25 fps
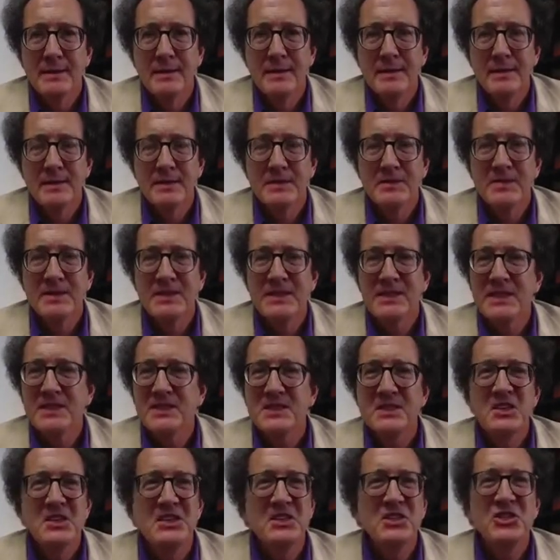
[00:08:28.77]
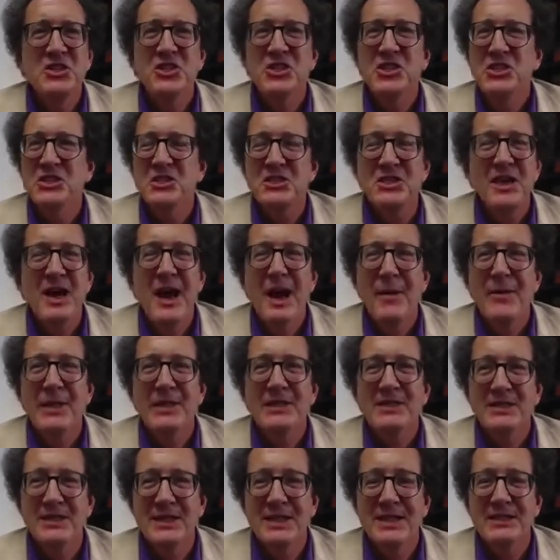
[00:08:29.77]
Someone says, it's just common
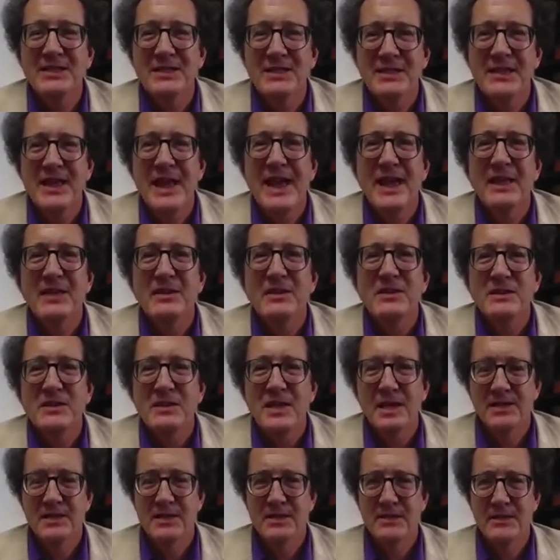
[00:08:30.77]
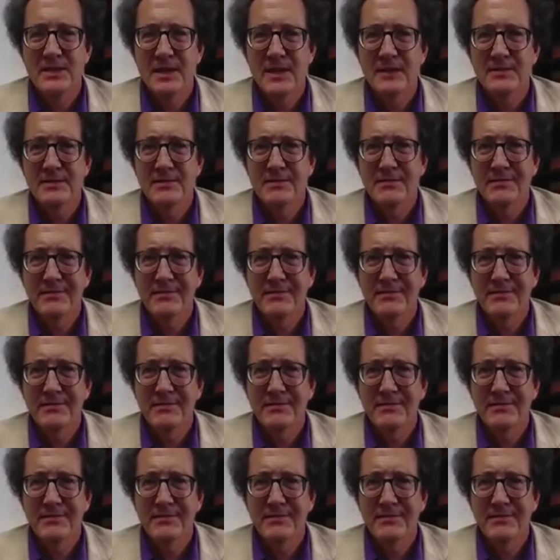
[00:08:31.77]
sense that such and such.